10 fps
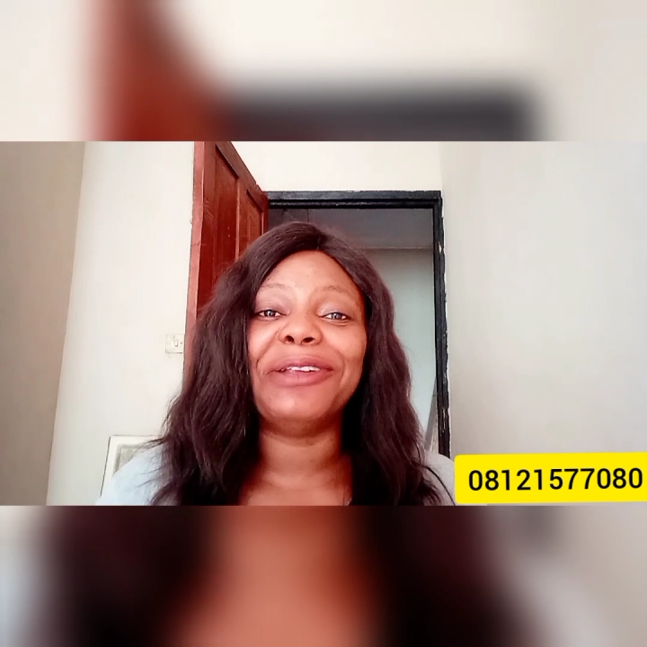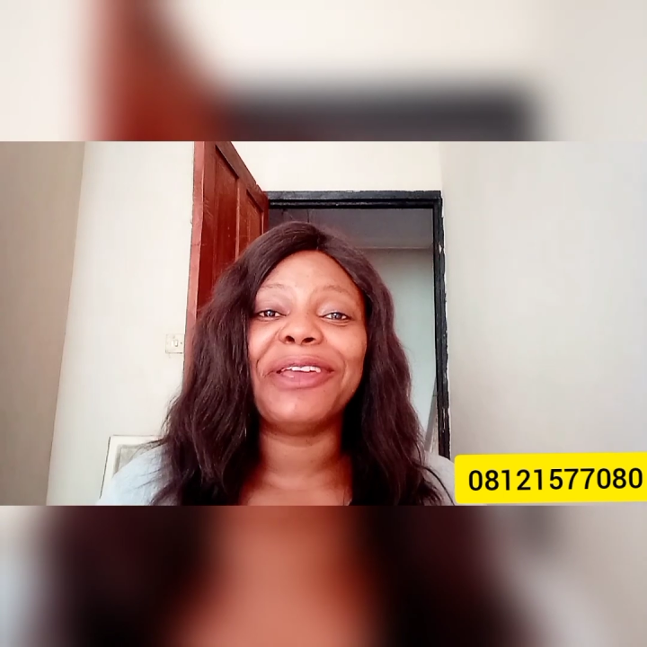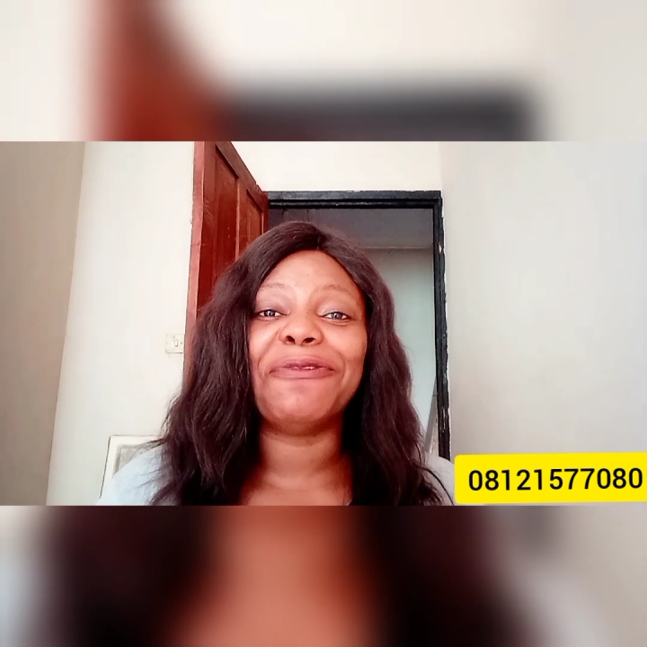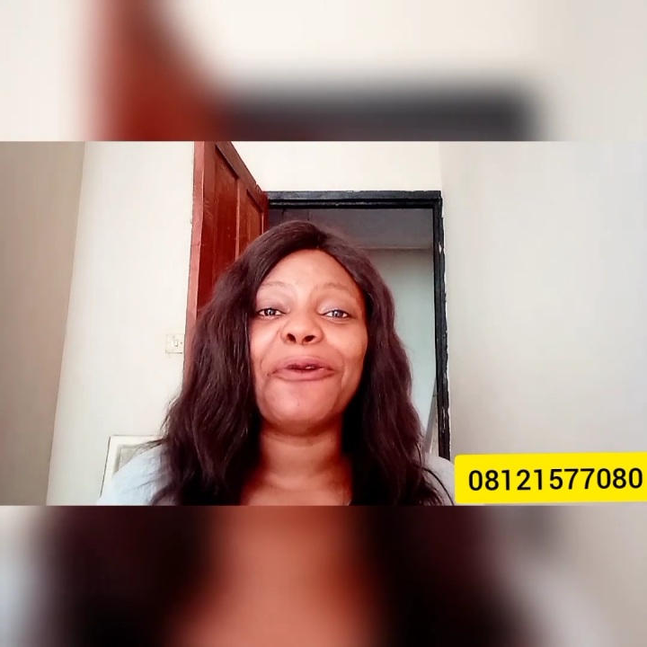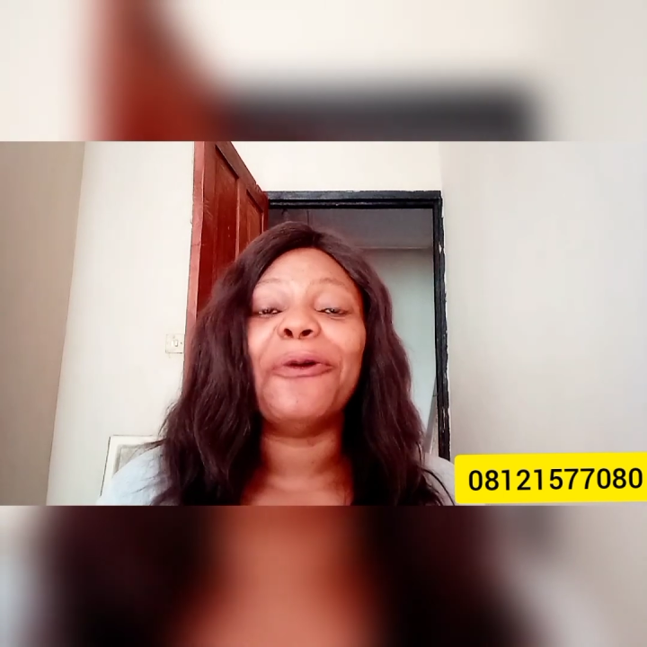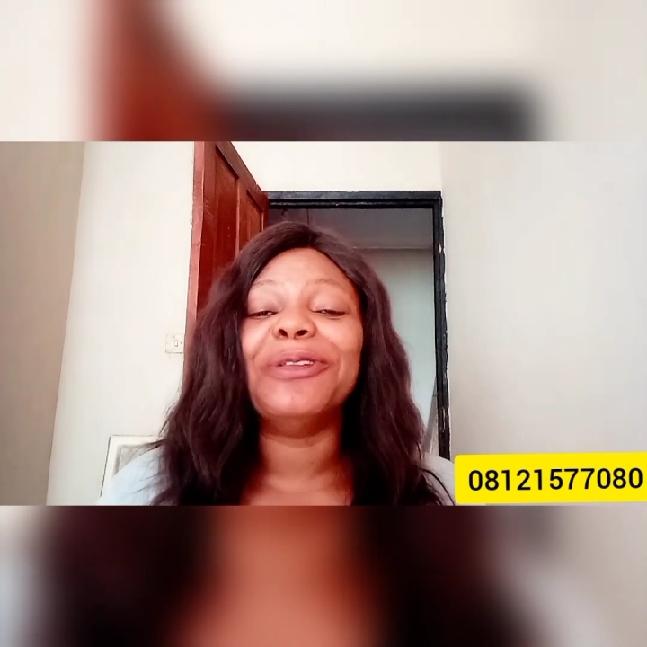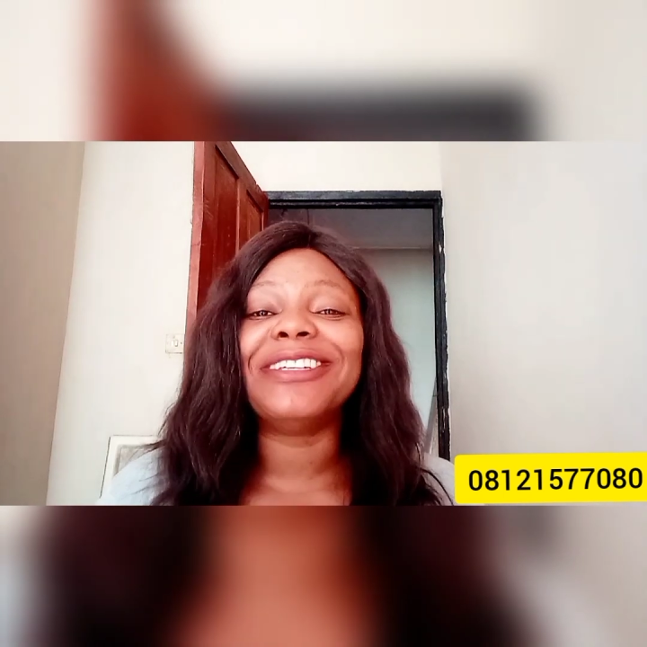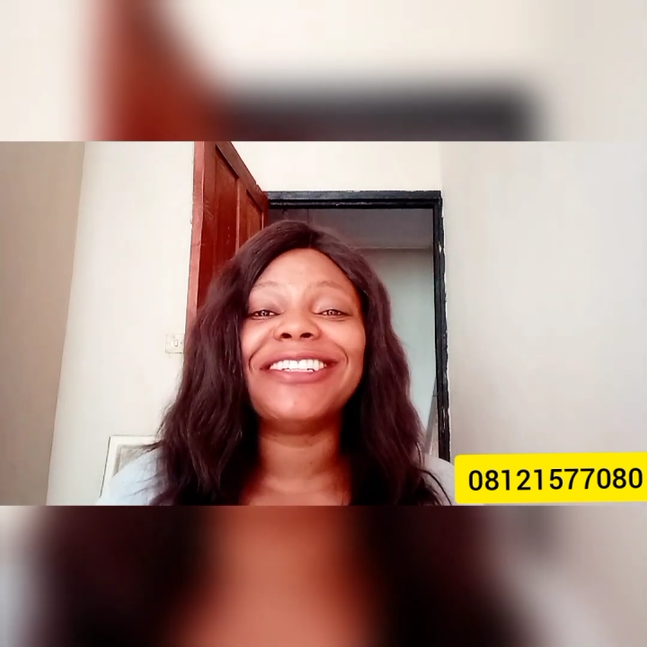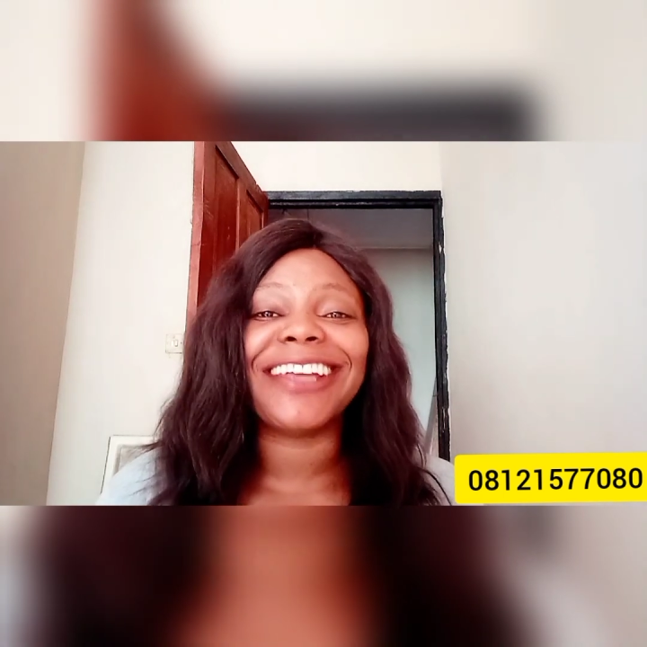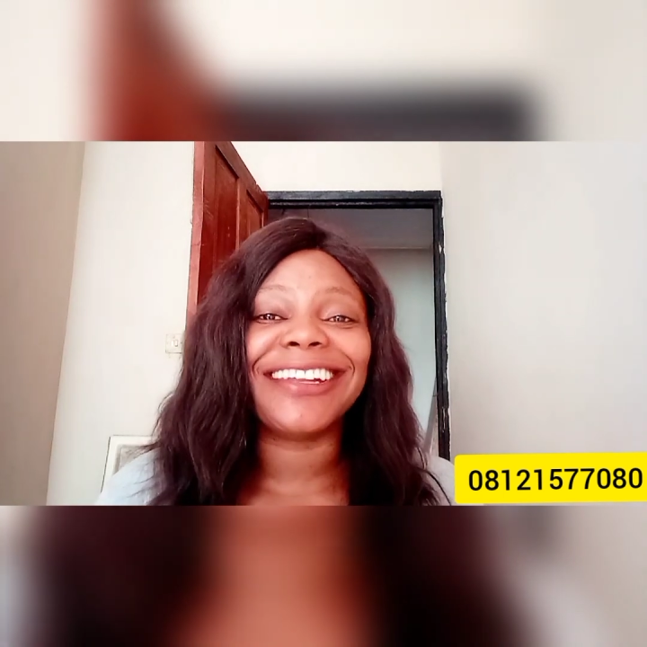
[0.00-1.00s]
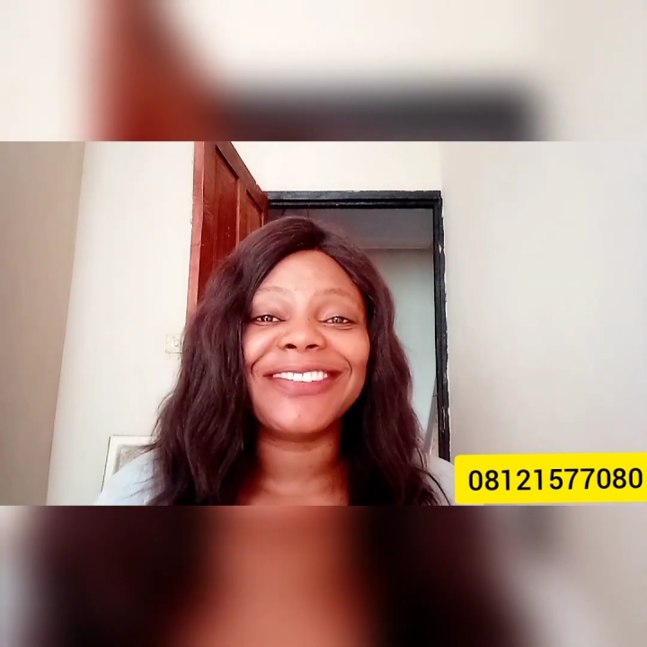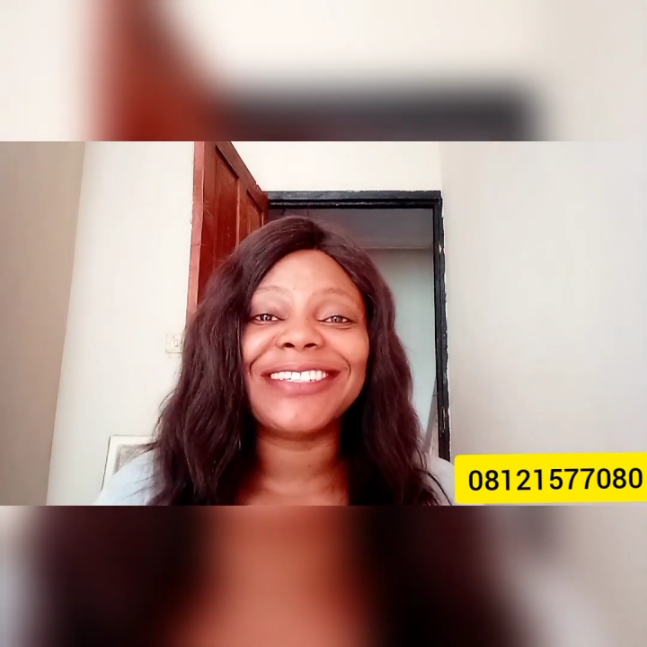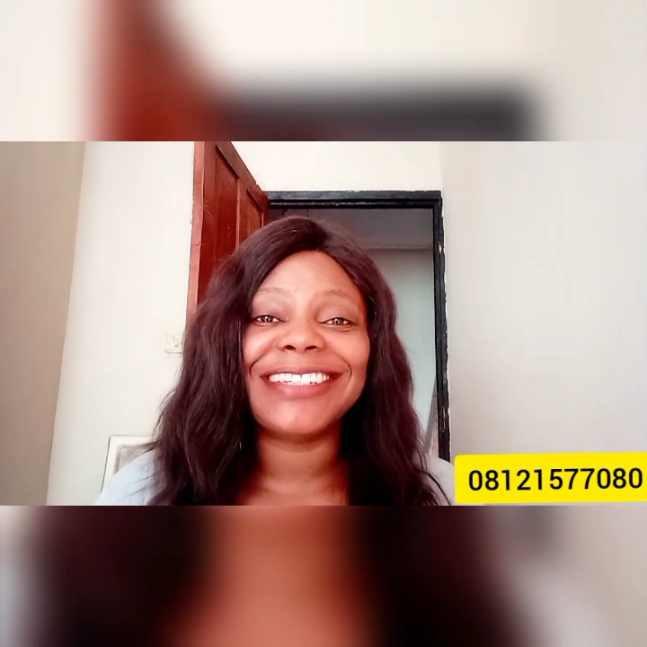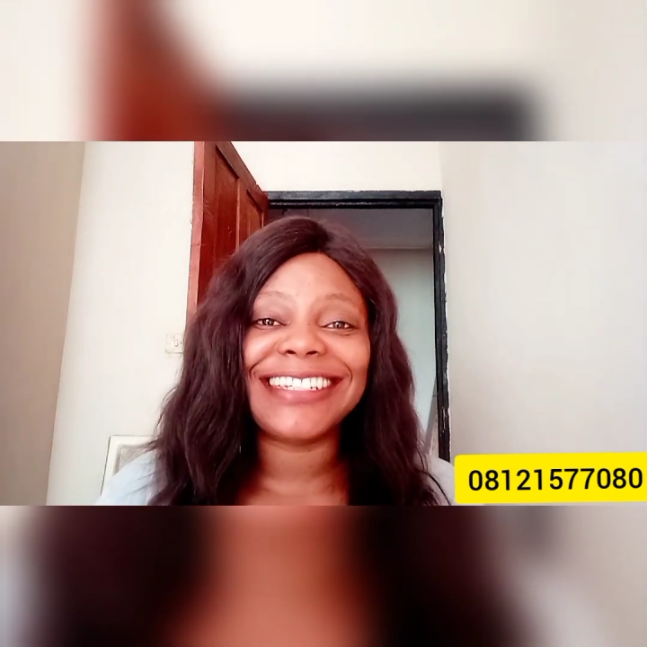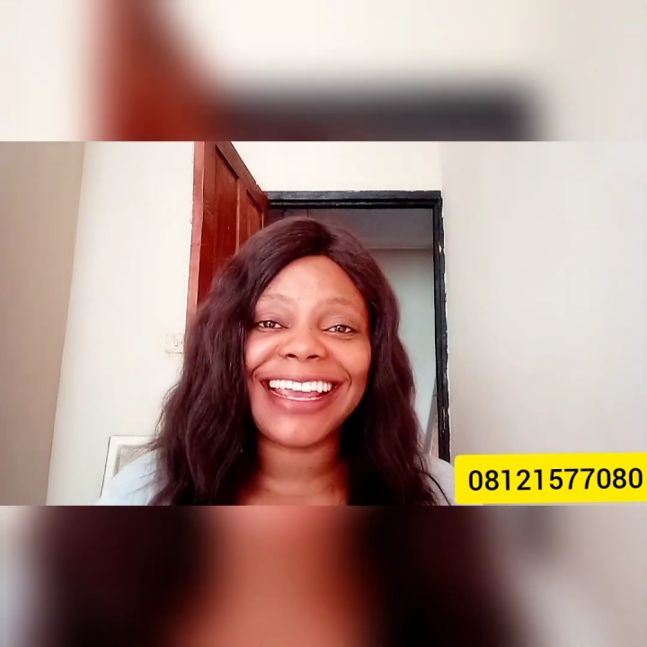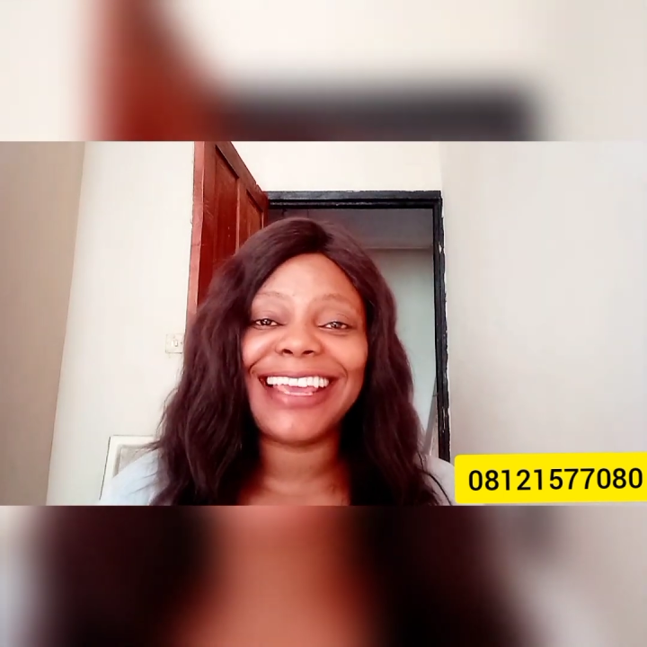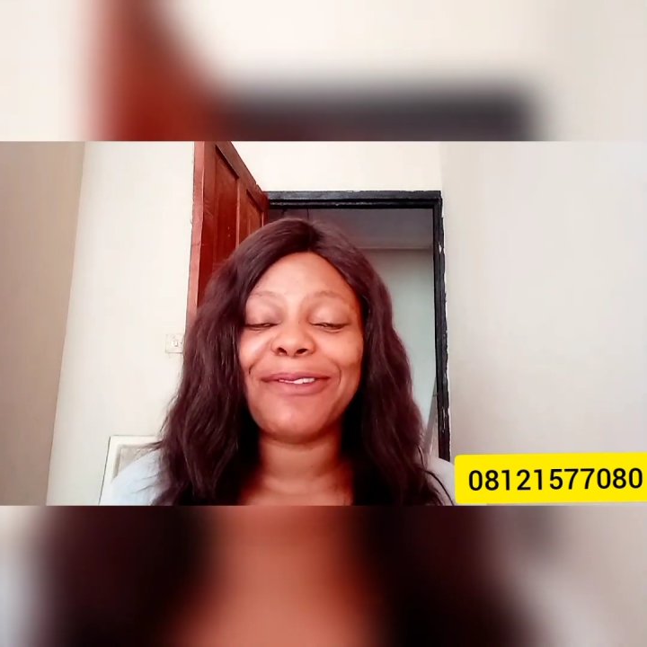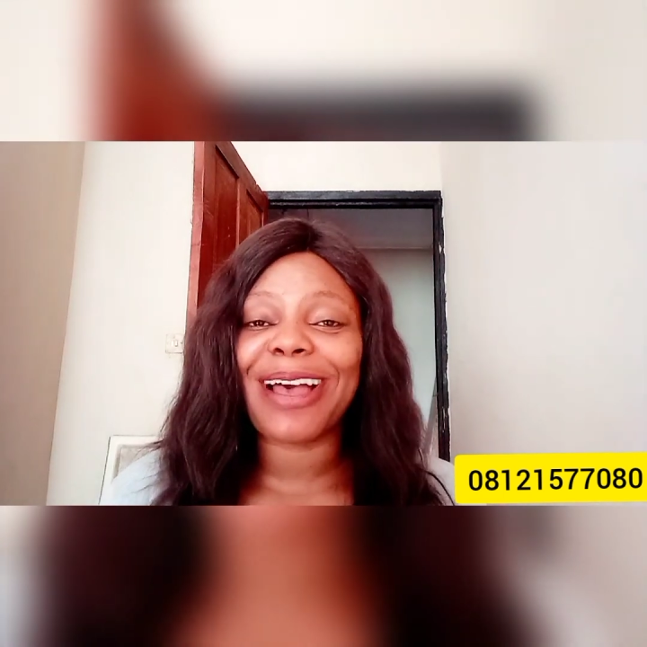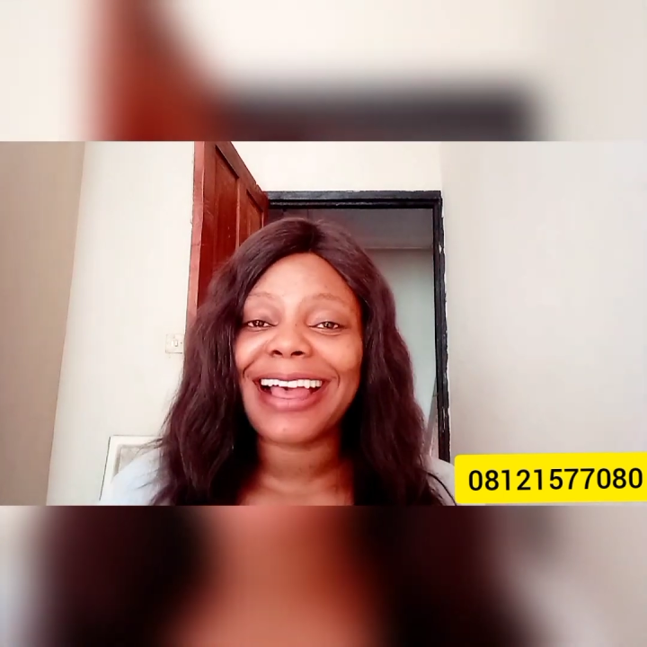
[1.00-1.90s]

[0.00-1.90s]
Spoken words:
looking for on this channel today,